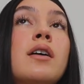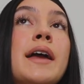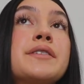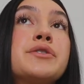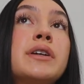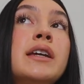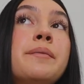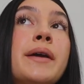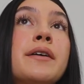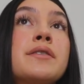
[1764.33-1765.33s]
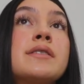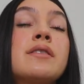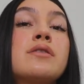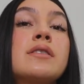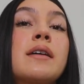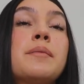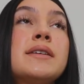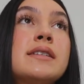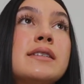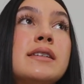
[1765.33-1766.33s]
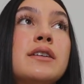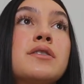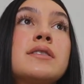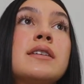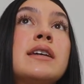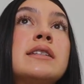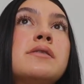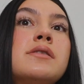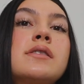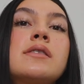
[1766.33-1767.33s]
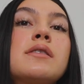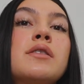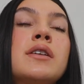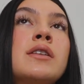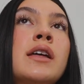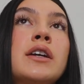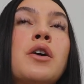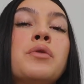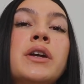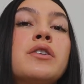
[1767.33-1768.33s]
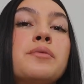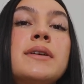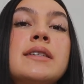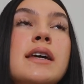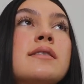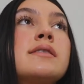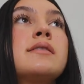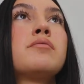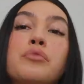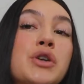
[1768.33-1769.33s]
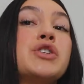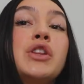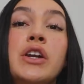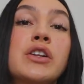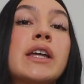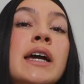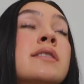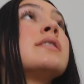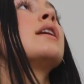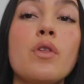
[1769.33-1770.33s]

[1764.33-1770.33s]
answering emails and there's like business deals and it's like owning your own business, which it literally is.